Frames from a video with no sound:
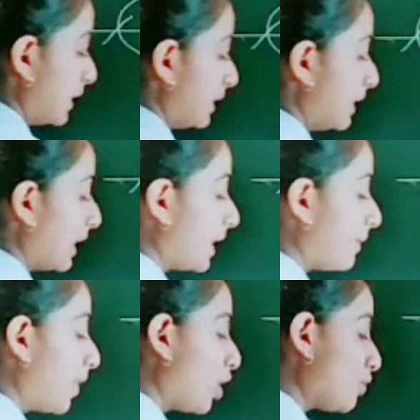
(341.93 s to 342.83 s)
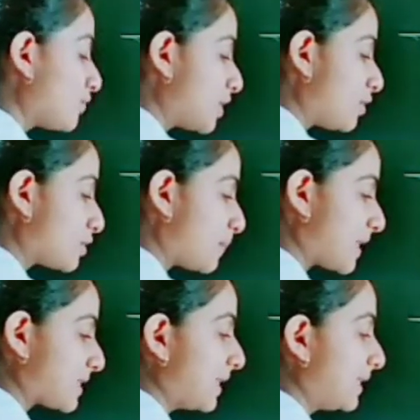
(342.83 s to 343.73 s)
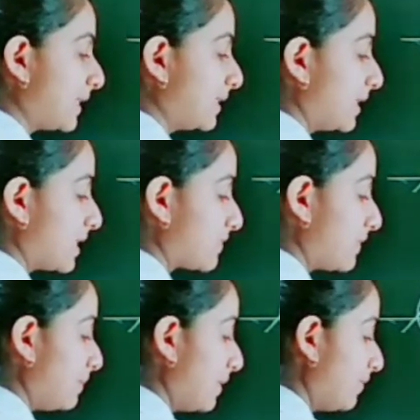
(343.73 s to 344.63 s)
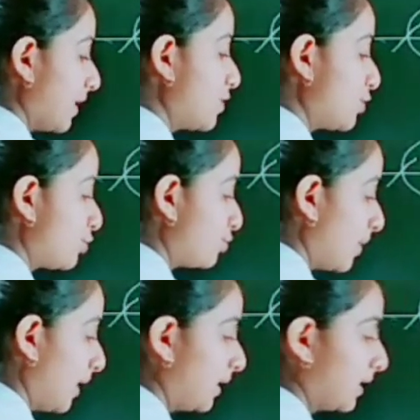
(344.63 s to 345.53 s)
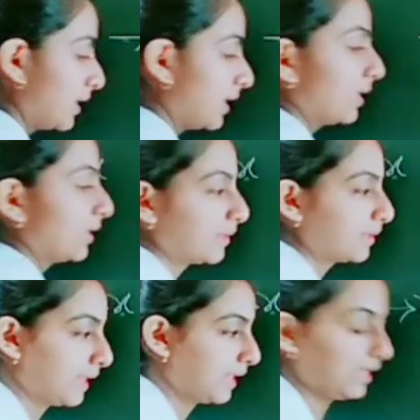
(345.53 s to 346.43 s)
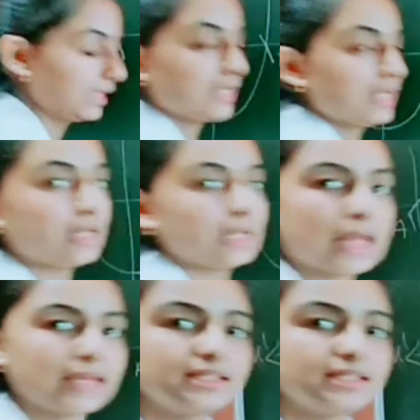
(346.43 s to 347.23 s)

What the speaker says: the number of zeros present in this will be 1, 2 and 3. Like